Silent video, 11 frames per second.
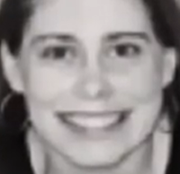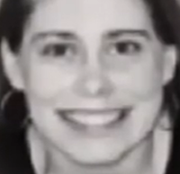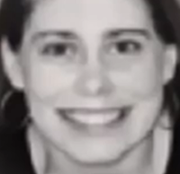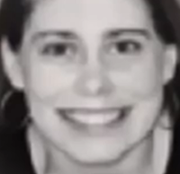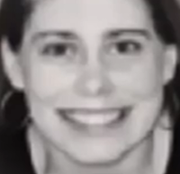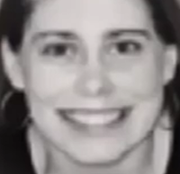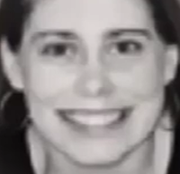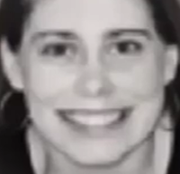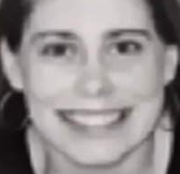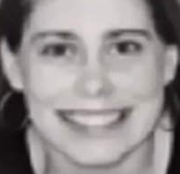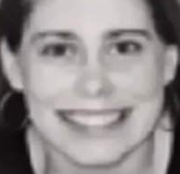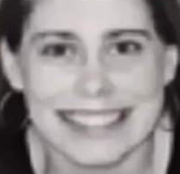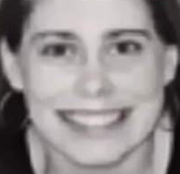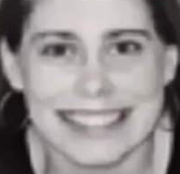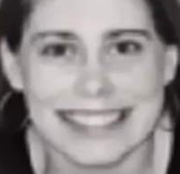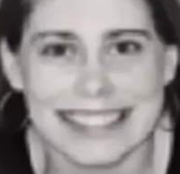
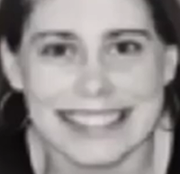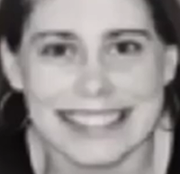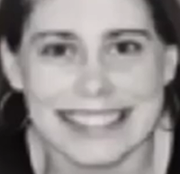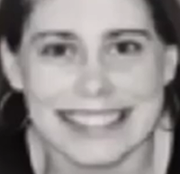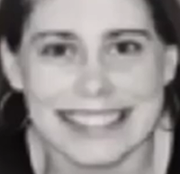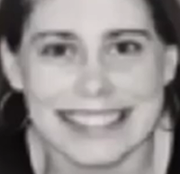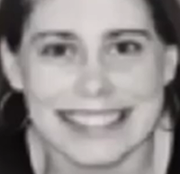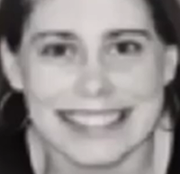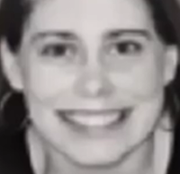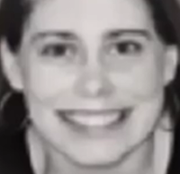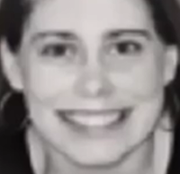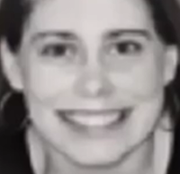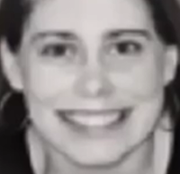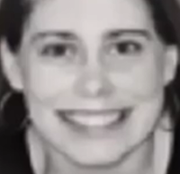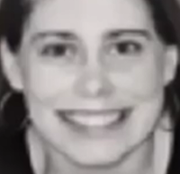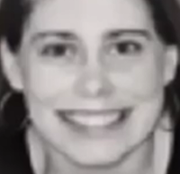
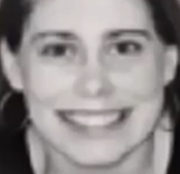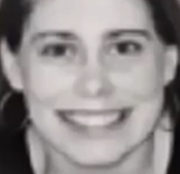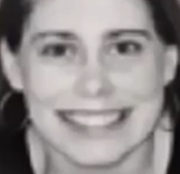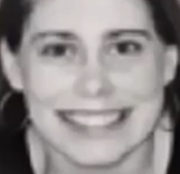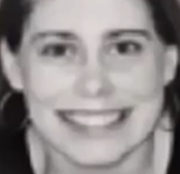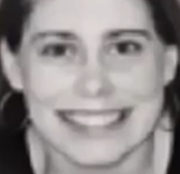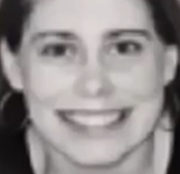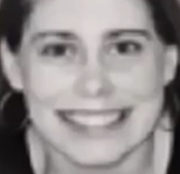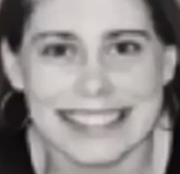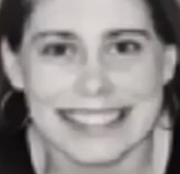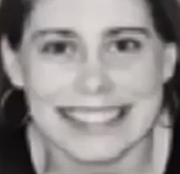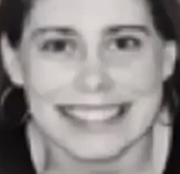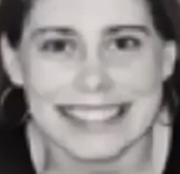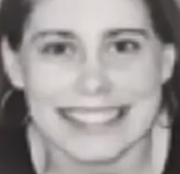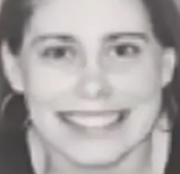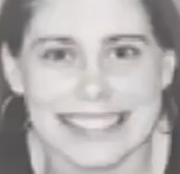This person isn't speaking.